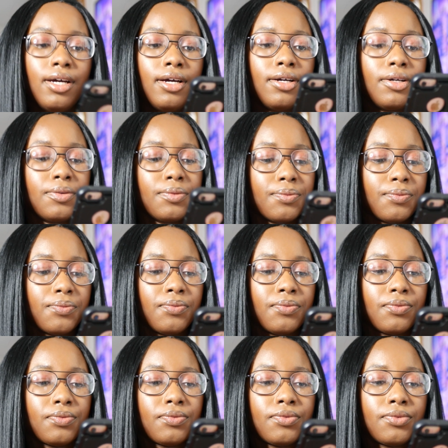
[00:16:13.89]

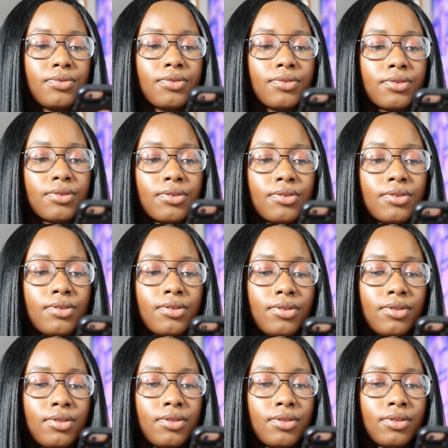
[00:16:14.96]

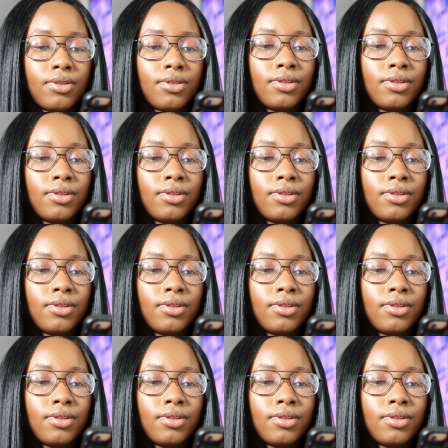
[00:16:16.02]
Nothing is said.